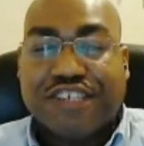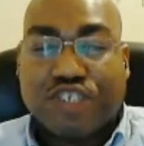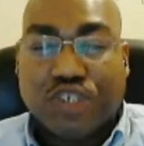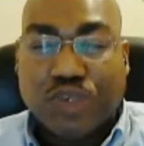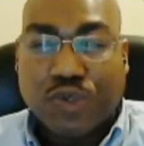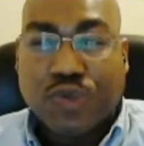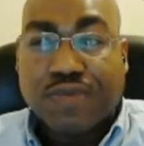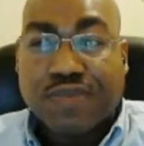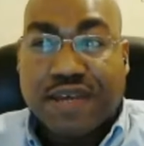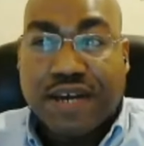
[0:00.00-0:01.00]
to
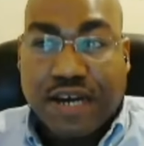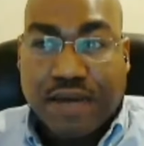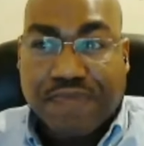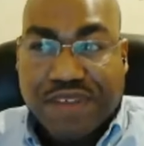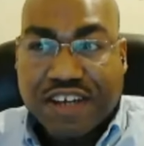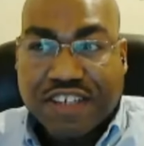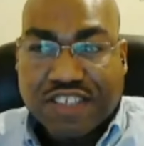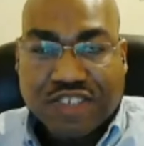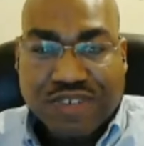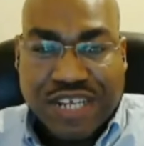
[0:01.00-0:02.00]
uh, a
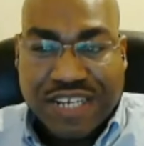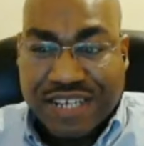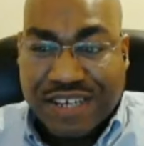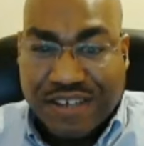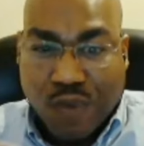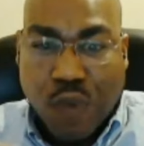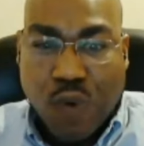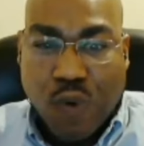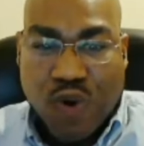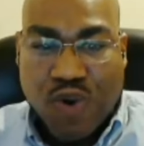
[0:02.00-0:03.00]
constrained
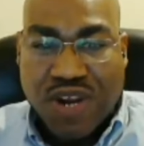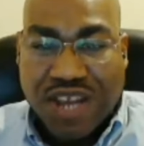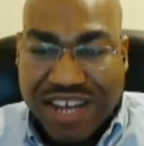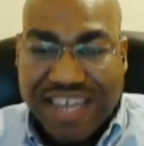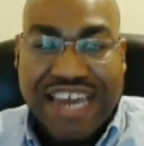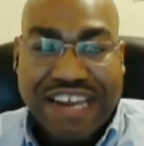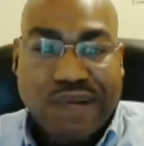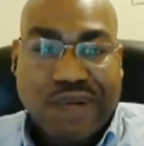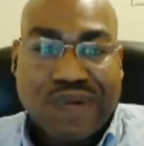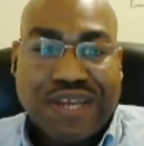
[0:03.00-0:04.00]
word, a
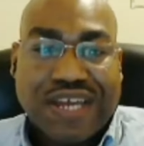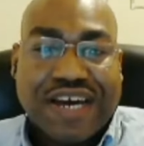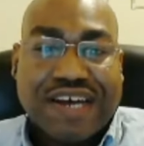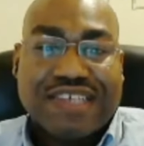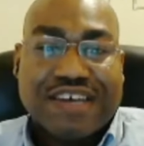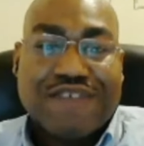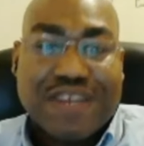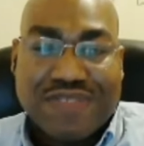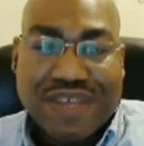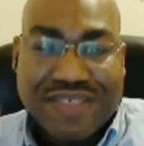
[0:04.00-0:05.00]
category, a
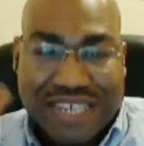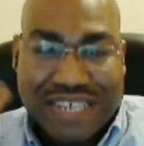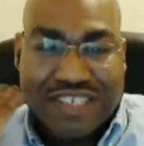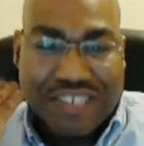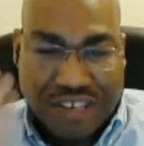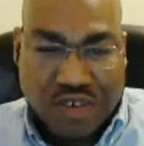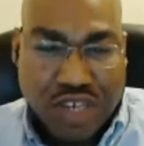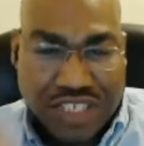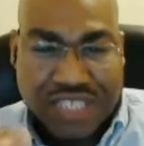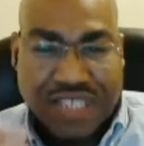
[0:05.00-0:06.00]
definite thing. That's
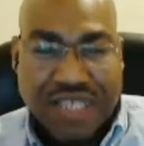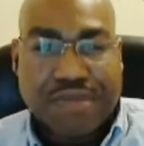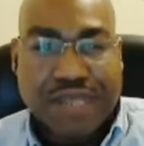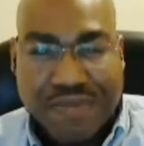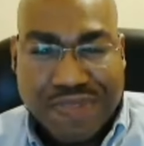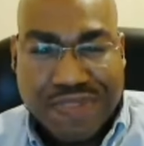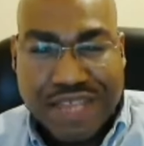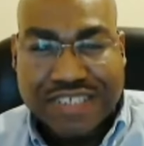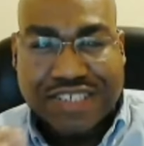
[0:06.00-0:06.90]
crossing the limit. That's